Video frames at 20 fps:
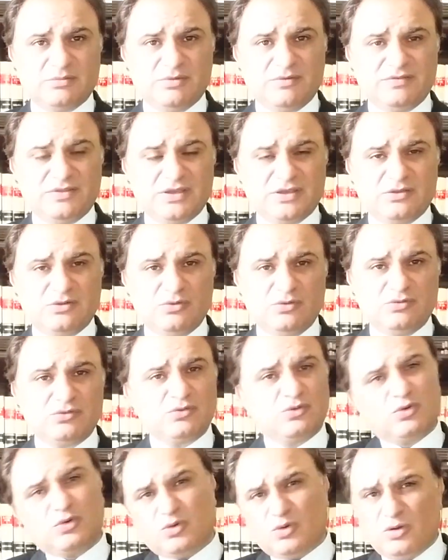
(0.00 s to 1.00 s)
of the accused
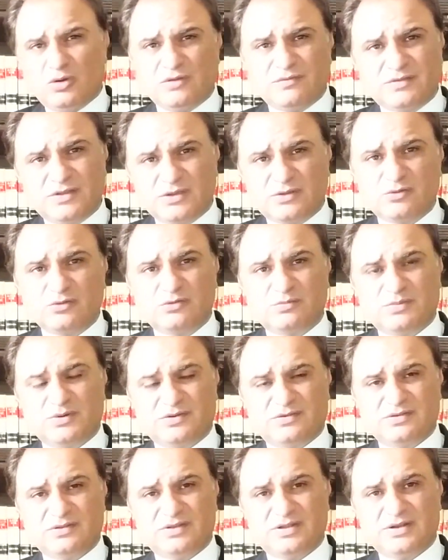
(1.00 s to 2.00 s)
or all of the accused
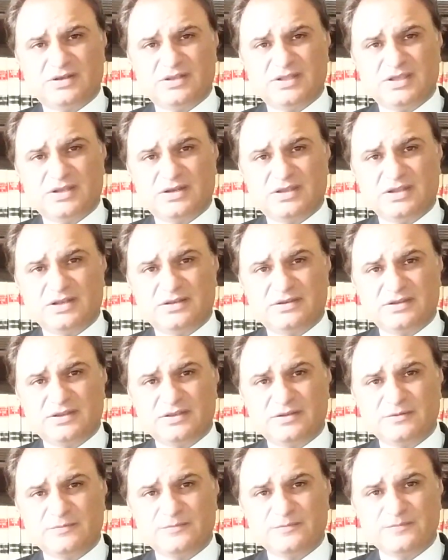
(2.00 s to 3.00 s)
persons that they are guilty.
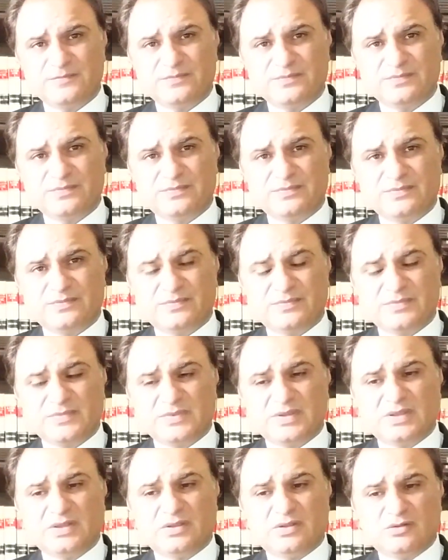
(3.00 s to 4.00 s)

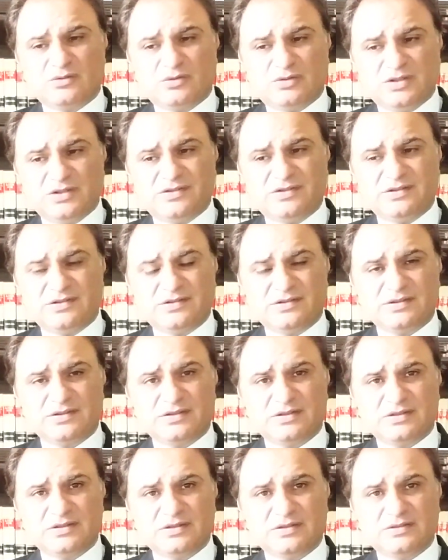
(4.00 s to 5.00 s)
So this is
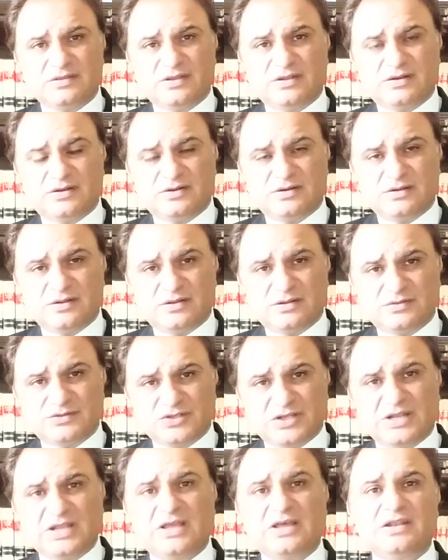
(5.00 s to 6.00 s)
the
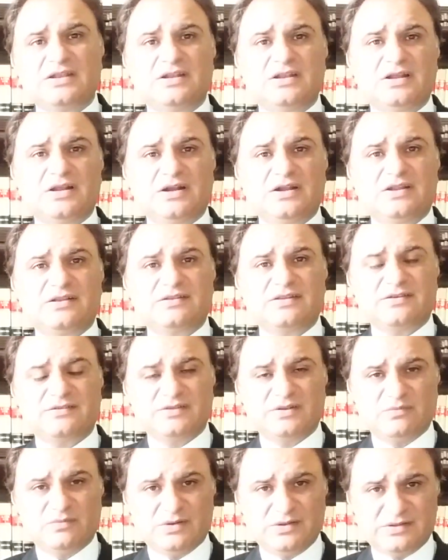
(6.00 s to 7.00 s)
challan under
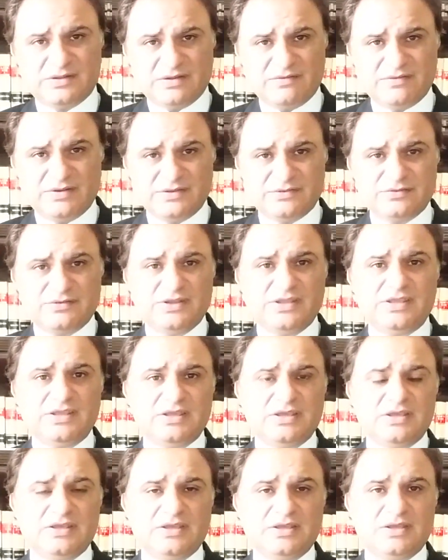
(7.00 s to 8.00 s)
section 173,
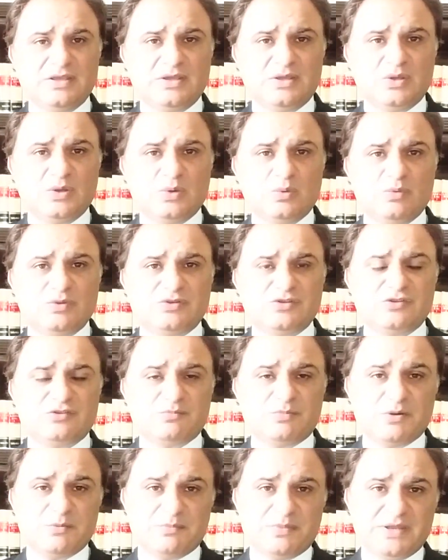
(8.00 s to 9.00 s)
which is
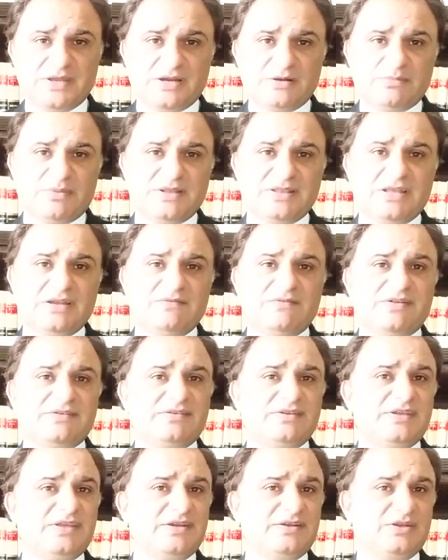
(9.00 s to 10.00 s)
prepared by the
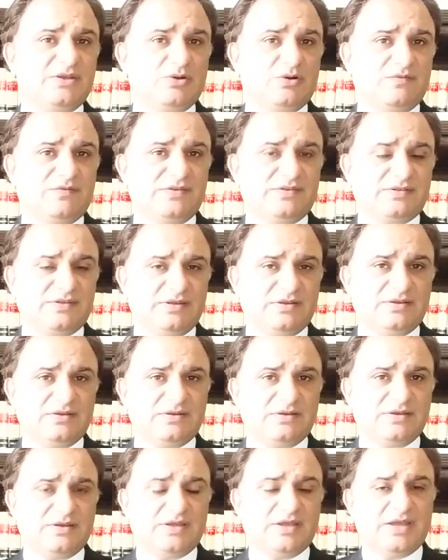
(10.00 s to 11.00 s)
investigating officer,
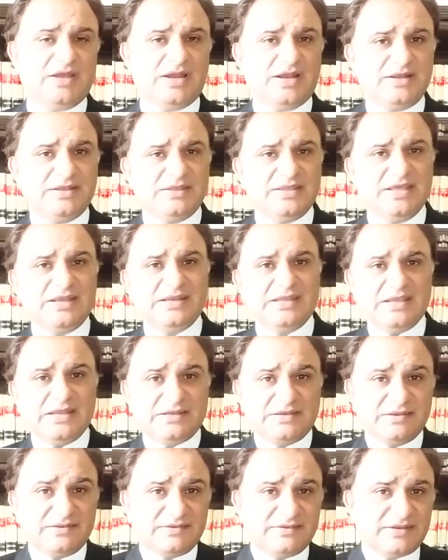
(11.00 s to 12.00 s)
and then
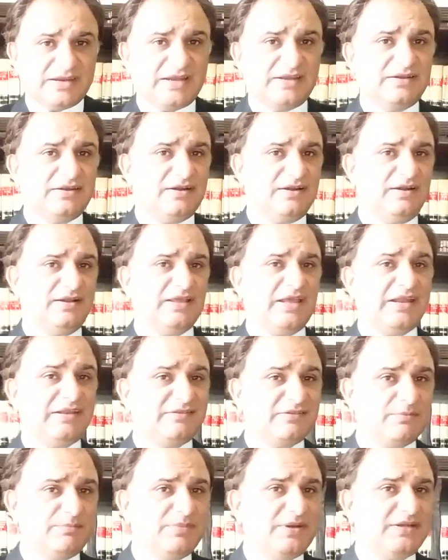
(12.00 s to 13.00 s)
it is tendered and
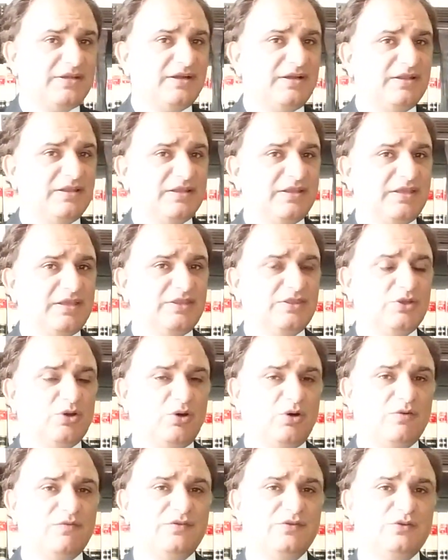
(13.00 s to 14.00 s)
submitted in the
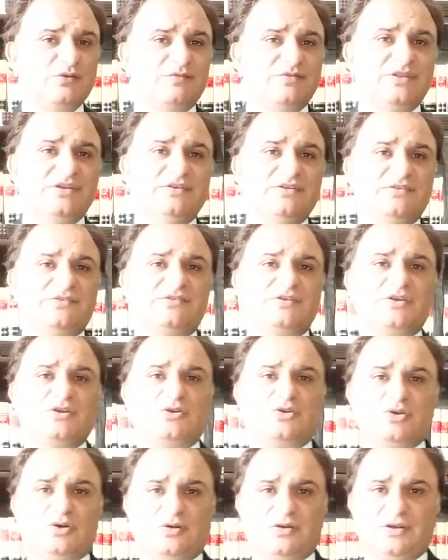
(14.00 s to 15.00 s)
office of the district
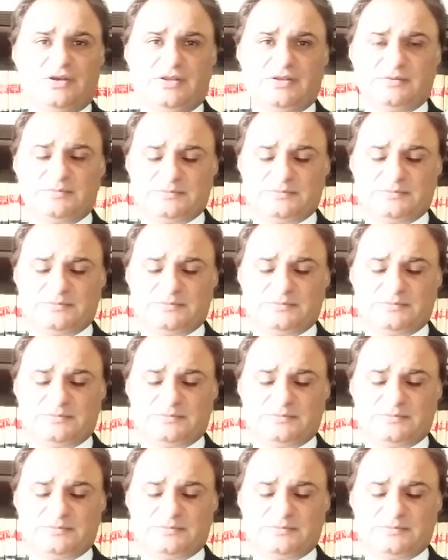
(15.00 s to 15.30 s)
attorney.